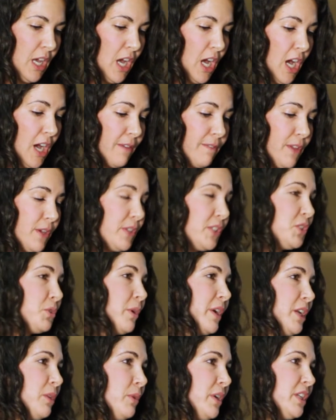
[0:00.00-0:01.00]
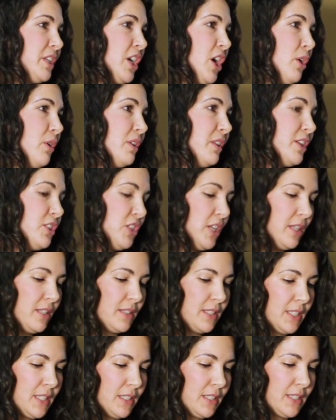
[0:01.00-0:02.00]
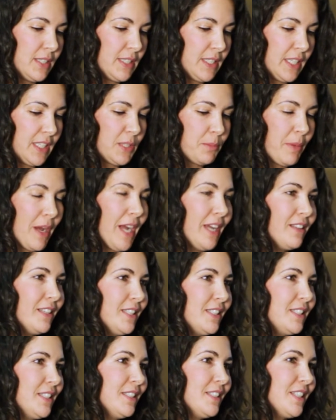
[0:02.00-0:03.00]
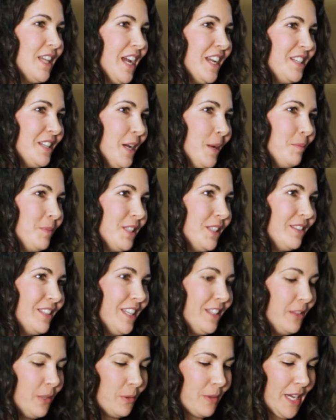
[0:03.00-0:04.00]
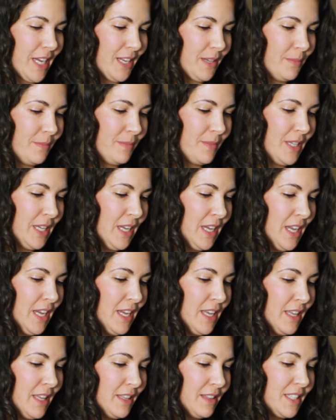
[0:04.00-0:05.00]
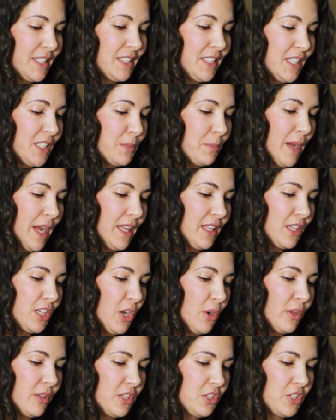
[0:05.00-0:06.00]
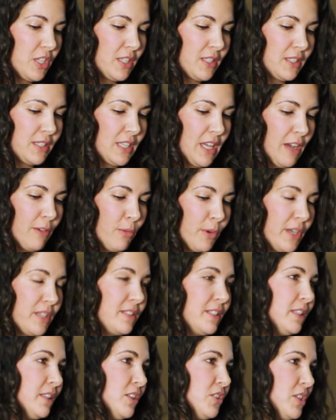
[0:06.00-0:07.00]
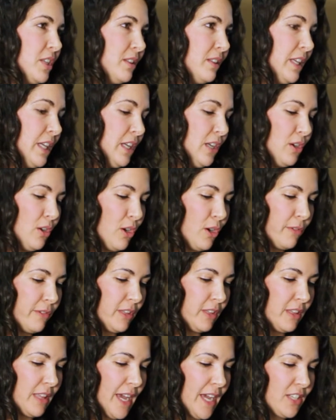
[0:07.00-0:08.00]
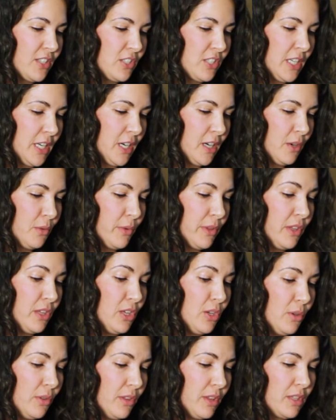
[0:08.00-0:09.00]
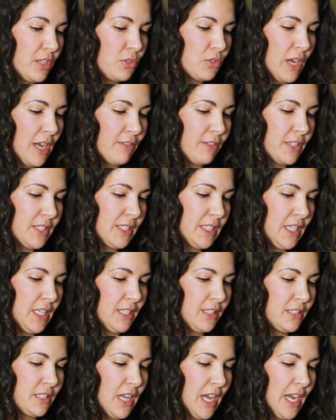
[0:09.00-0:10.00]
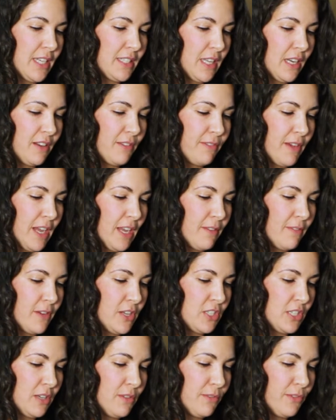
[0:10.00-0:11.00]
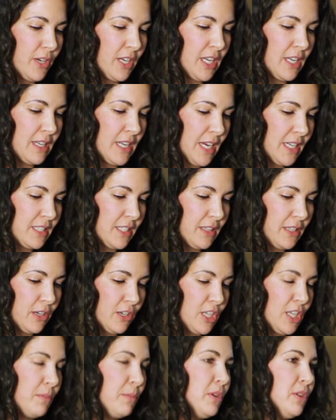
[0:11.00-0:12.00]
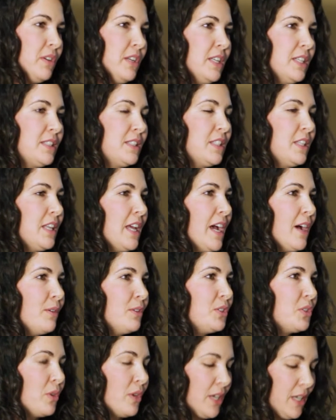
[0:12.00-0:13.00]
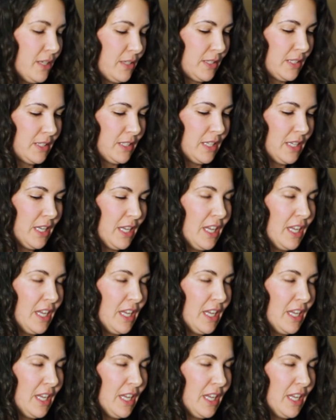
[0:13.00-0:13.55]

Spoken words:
Of those 21 coalitions, 6 pilots signed up to lead the way. The 6 pilot coalitions have worked diligently over the last year with youth in the driver's seat to identify a vision for connecting their communities to the outdoors.